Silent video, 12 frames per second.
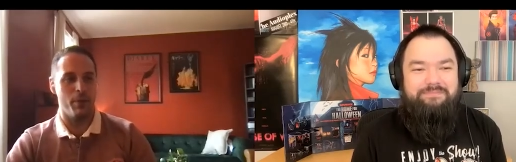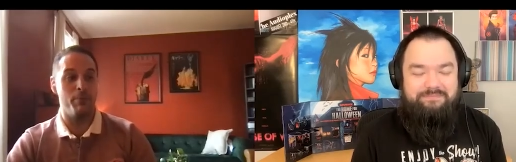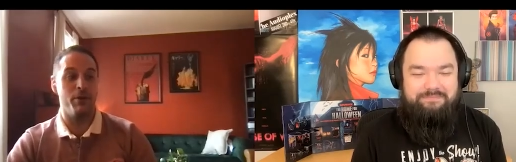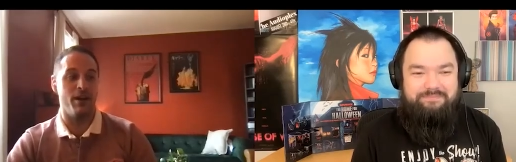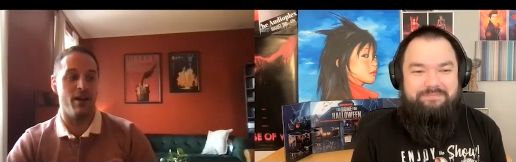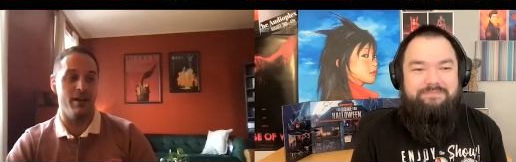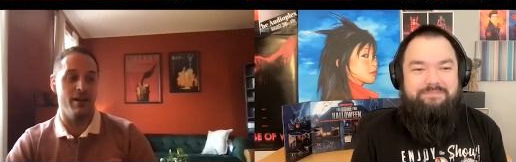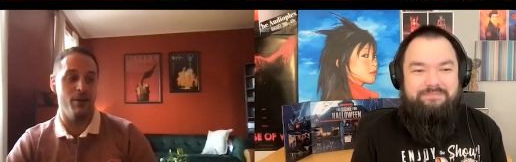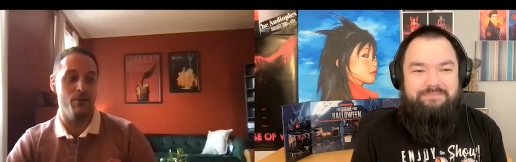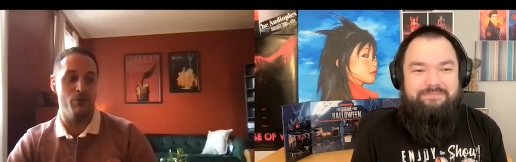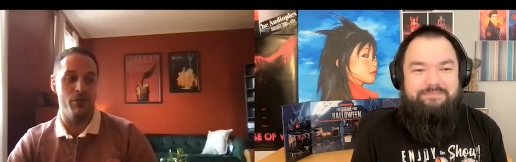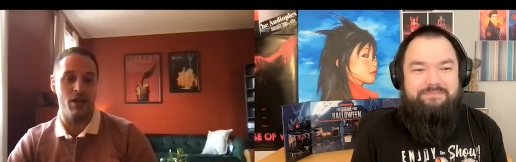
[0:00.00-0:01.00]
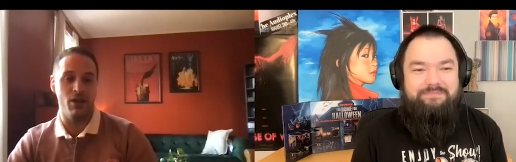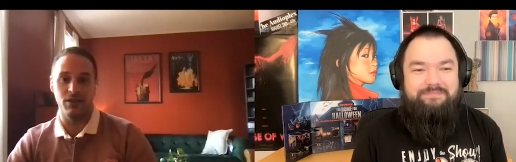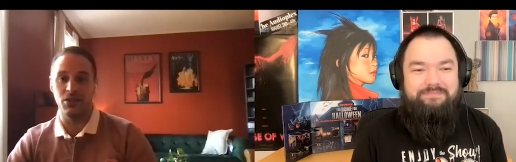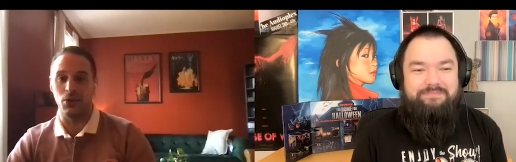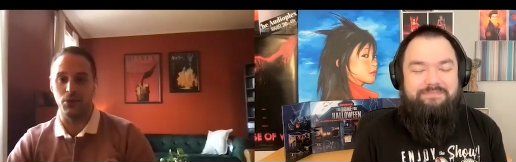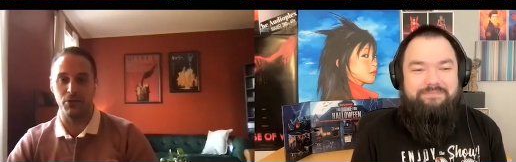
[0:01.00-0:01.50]
Speaker 1: We put on a movie
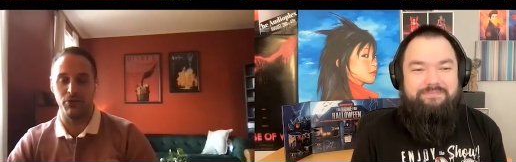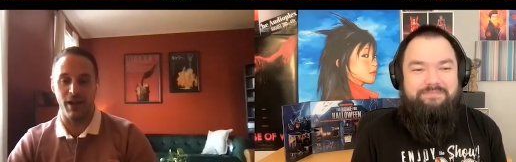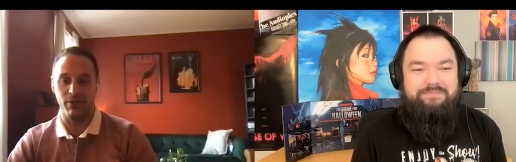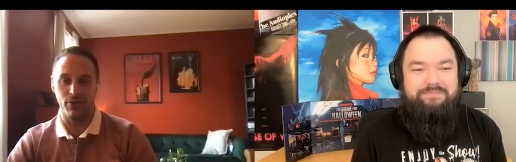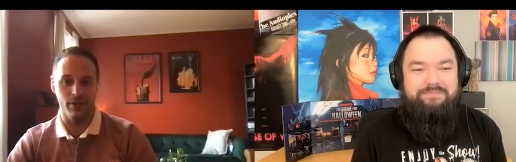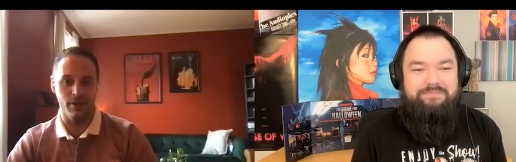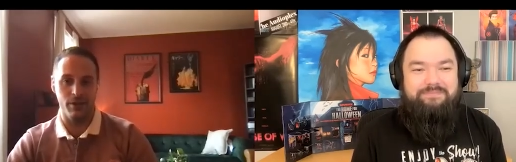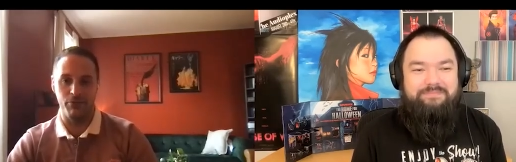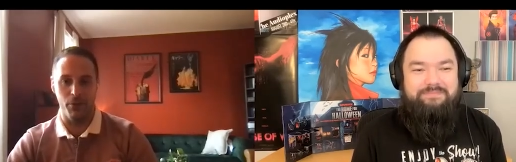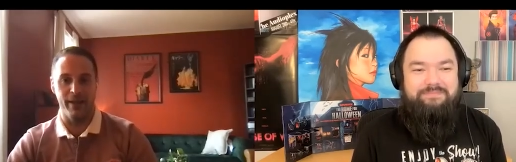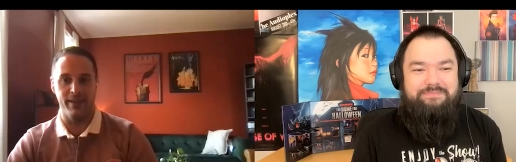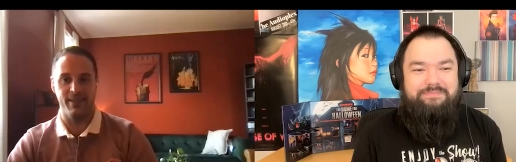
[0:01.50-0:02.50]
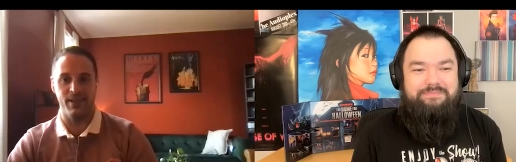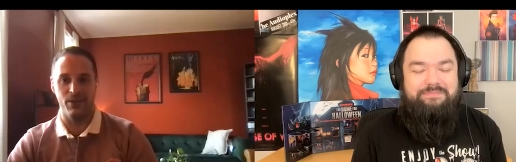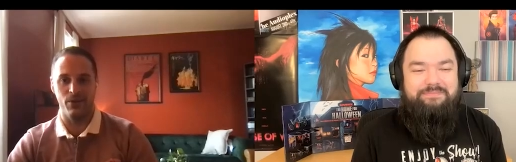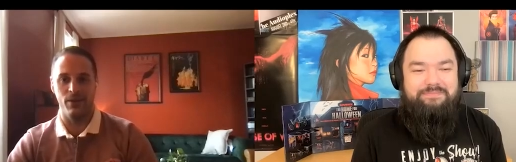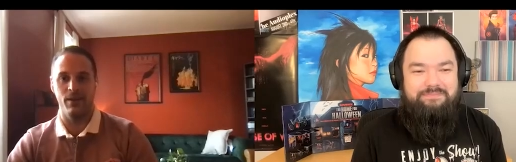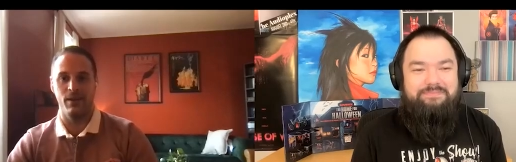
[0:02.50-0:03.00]
called Sole Survivor a few weeks
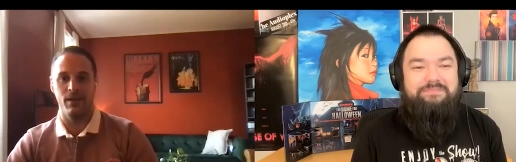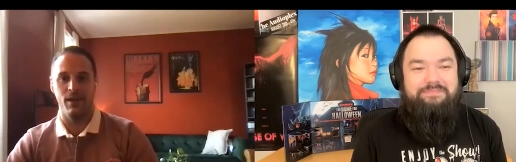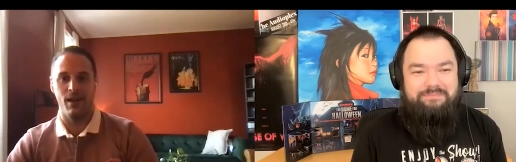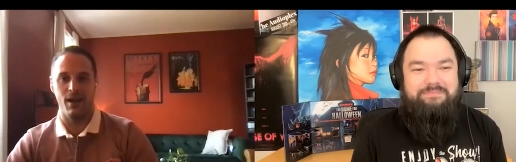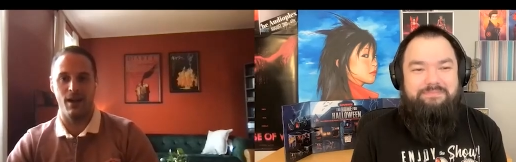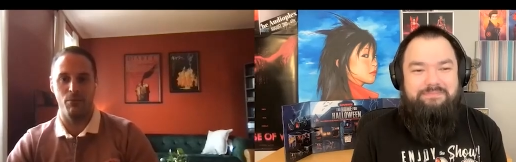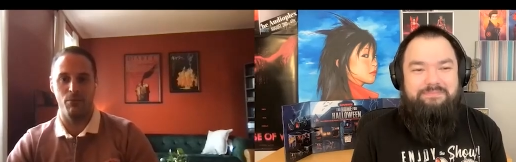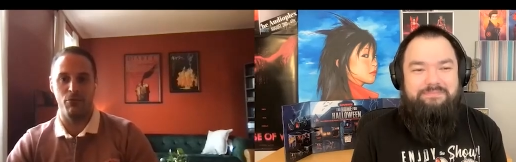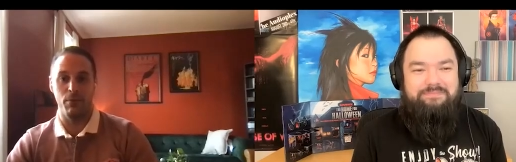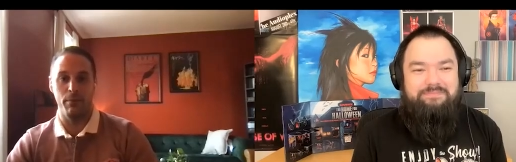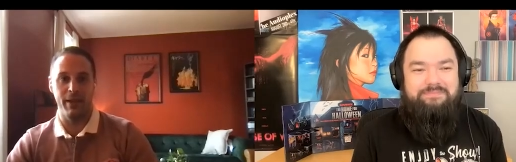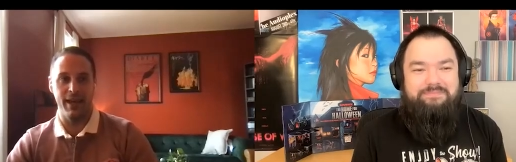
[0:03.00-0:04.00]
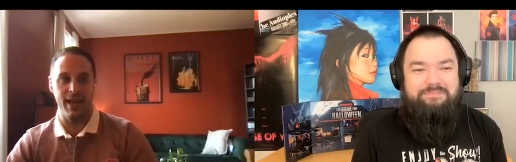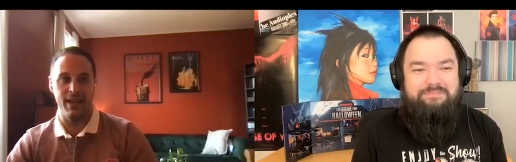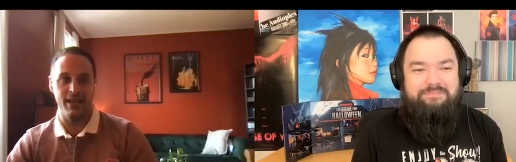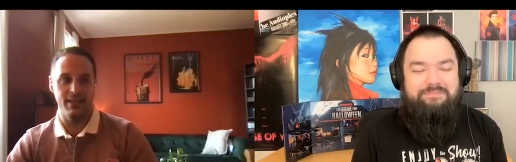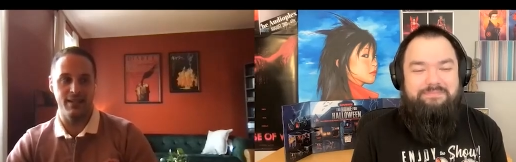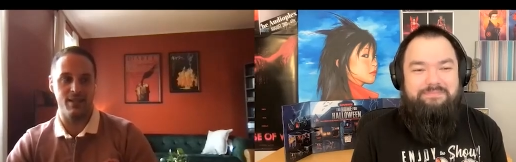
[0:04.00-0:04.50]
ago um, from the mid
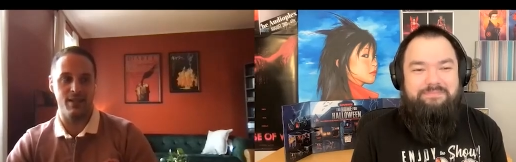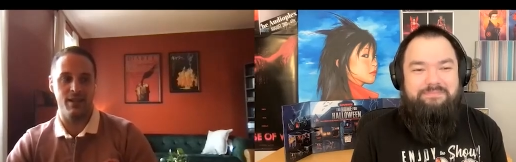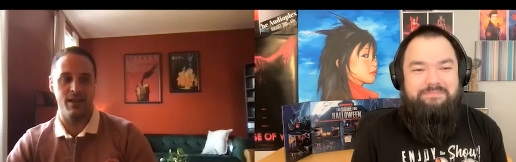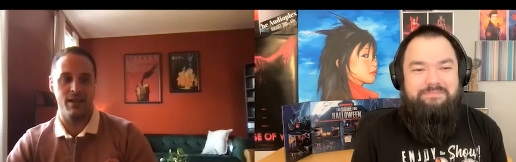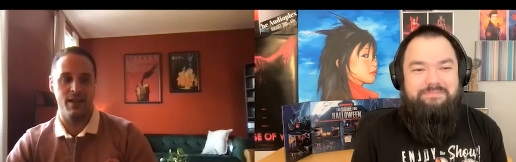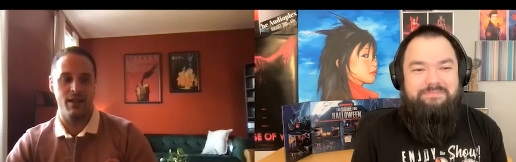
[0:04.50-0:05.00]
80s